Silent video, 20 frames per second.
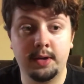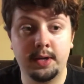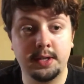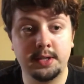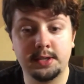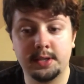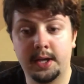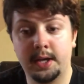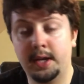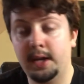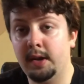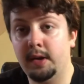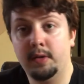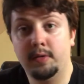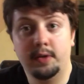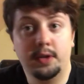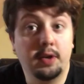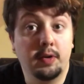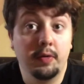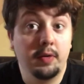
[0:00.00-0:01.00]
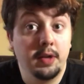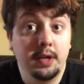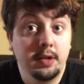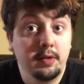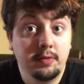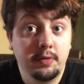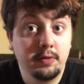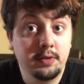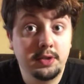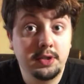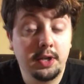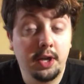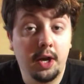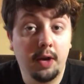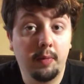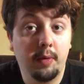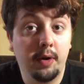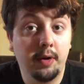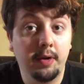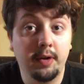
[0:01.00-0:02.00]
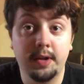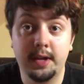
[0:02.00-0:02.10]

and he's like, you don't need Luke Skywalker.